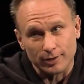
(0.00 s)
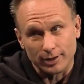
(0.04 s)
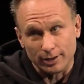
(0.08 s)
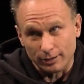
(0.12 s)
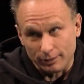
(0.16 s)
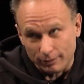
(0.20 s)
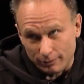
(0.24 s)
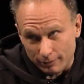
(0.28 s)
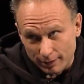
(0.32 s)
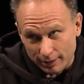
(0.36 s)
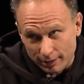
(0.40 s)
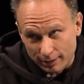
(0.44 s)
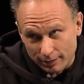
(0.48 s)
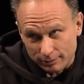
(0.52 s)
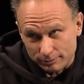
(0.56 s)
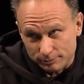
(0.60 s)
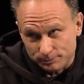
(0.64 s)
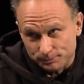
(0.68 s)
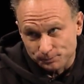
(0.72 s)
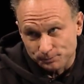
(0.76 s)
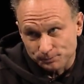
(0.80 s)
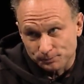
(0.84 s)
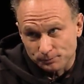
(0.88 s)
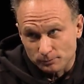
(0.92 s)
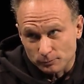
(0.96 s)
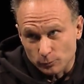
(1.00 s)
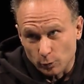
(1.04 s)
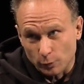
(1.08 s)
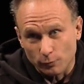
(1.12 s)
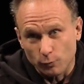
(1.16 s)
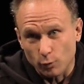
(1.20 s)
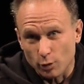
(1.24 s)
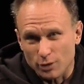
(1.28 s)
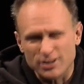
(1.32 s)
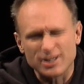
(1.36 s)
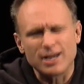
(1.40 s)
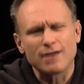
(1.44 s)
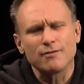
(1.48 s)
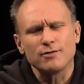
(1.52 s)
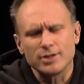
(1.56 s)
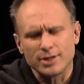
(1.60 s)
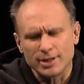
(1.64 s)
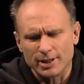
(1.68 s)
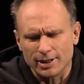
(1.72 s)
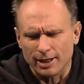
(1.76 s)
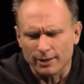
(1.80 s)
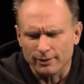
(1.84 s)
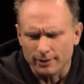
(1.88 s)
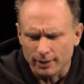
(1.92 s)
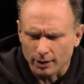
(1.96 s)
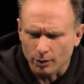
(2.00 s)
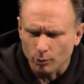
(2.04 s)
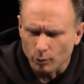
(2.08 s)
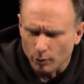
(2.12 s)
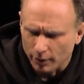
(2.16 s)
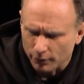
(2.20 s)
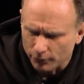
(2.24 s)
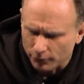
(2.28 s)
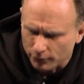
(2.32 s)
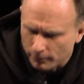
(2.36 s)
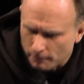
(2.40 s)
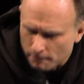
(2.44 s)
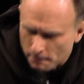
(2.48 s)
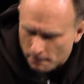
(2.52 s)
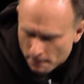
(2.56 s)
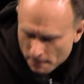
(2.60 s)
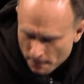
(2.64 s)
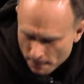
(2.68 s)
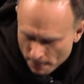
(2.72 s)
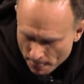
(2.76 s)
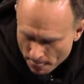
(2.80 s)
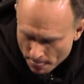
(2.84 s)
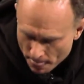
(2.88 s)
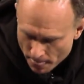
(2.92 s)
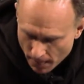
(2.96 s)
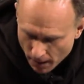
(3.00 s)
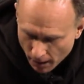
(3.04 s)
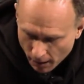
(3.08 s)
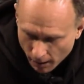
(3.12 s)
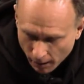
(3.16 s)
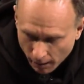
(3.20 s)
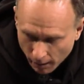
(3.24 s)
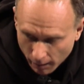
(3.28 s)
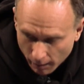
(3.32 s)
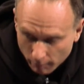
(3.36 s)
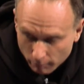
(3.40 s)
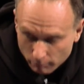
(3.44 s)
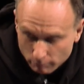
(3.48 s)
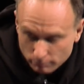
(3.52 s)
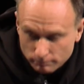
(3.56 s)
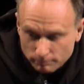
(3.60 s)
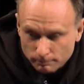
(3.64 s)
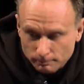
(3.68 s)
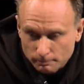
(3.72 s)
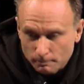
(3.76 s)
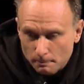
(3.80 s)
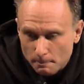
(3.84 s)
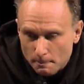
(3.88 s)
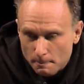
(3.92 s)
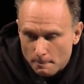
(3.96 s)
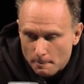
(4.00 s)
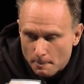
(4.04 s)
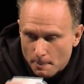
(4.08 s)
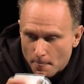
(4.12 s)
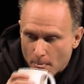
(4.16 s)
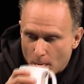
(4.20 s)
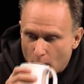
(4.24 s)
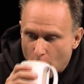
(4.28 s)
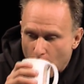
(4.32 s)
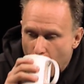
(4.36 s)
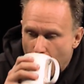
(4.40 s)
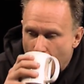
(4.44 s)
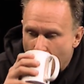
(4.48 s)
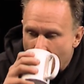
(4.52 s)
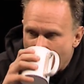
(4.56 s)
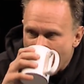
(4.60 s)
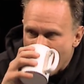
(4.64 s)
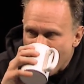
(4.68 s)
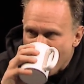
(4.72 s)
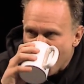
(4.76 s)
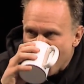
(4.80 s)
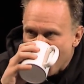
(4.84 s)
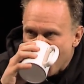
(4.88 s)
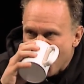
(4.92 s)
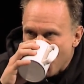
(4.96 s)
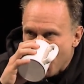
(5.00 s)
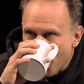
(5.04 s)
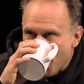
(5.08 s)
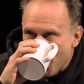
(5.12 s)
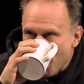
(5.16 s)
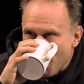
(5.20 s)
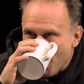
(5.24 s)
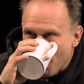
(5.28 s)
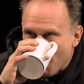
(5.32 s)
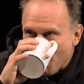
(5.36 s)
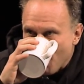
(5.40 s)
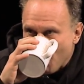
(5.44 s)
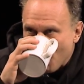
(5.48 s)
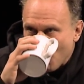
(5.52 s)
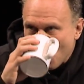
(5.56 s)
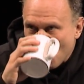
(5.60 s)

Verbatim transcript: I can do that. Right. Or 417, I think it was. Um, I remember you going up to Boston